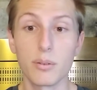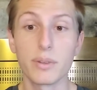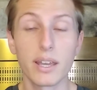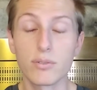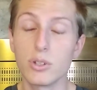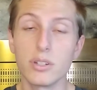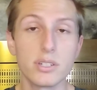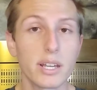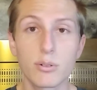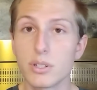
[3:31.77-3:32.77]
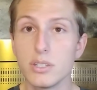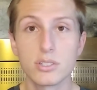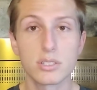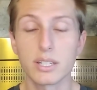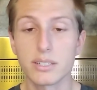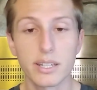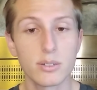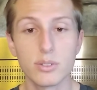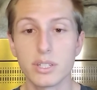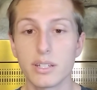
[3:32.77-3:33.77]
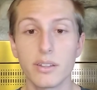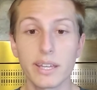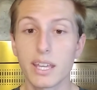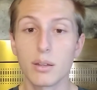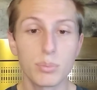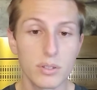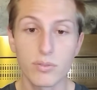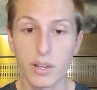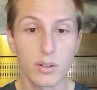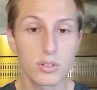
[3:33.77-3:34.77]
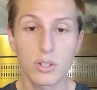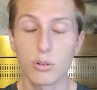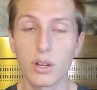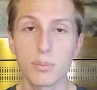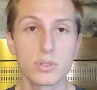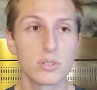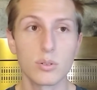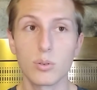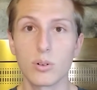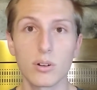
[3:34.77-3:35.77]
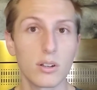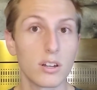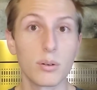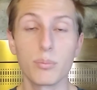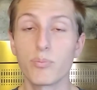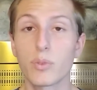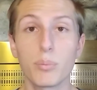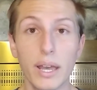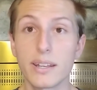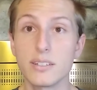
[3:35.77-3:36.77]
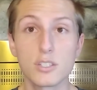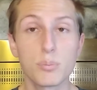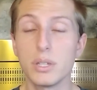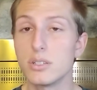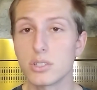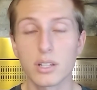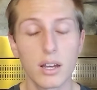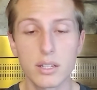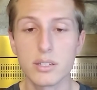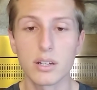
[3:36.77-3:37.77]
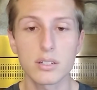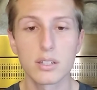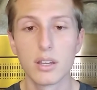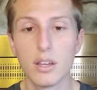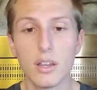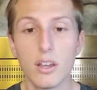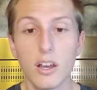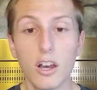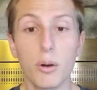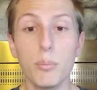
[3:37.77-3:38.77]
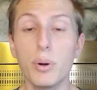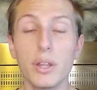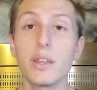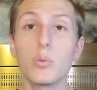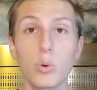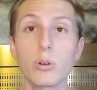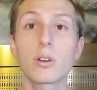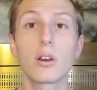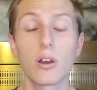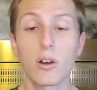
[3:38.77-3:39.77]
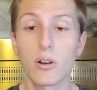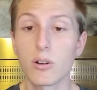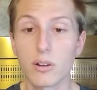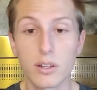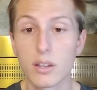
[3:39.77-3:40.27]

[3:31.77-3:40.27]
have good integrity, just like Daniel did. They can't be found corrupt or bad in speech and conduct, but they work hard.